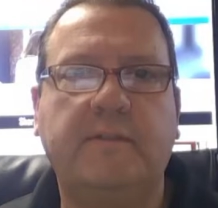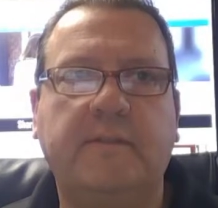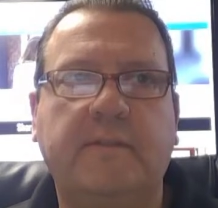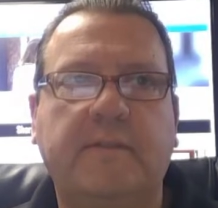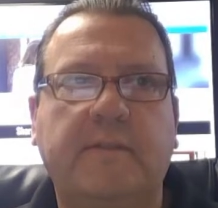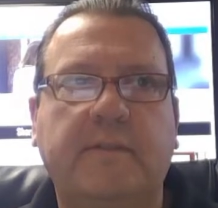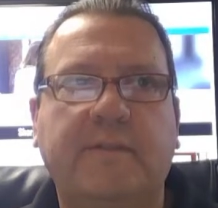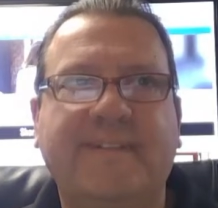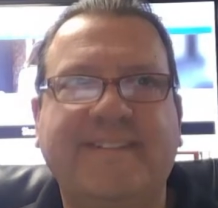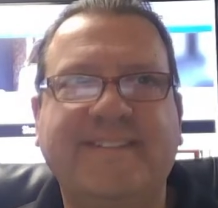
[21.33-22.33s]

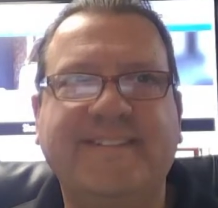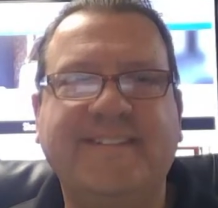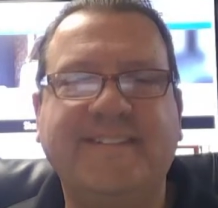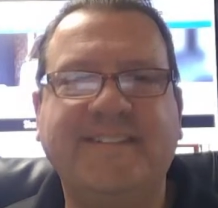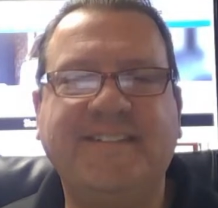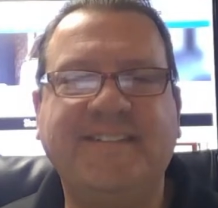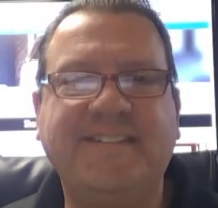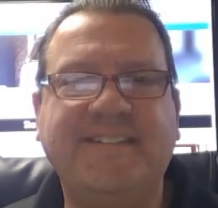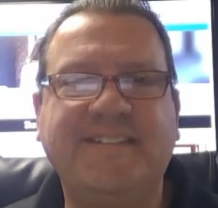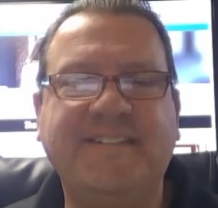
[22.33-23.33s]

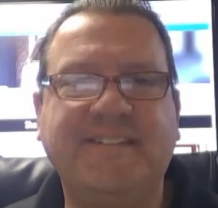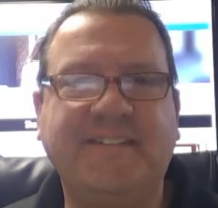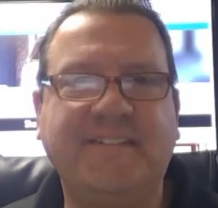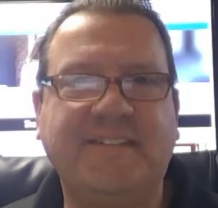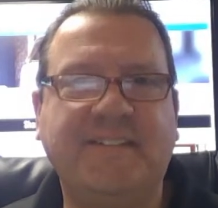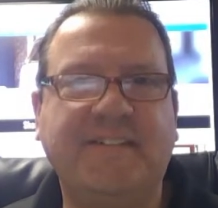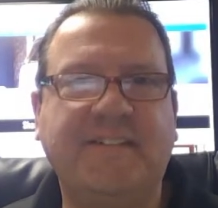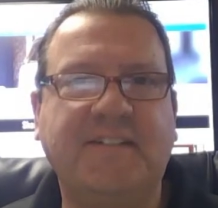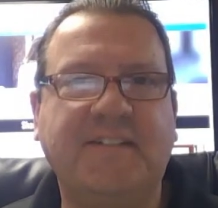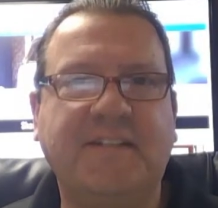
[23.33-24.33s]

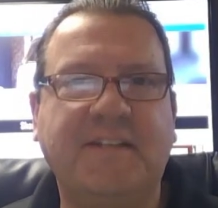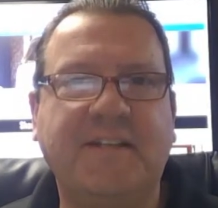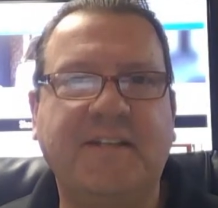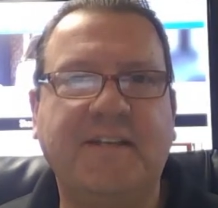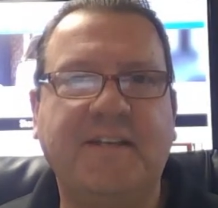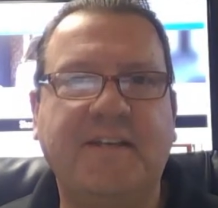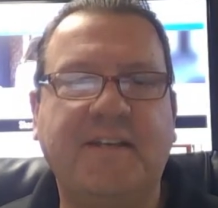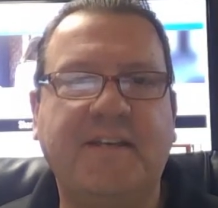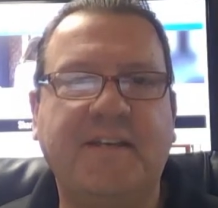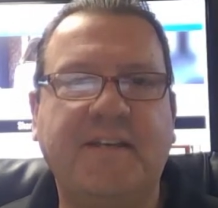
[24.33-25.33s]

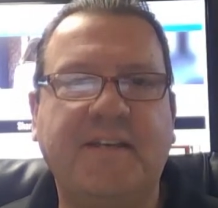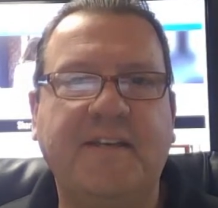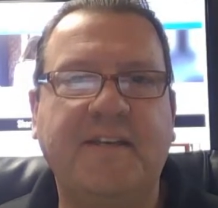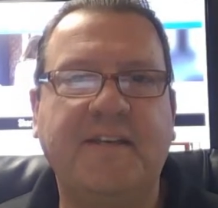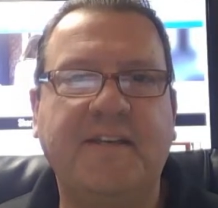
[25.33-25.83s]
The person shown says nothing.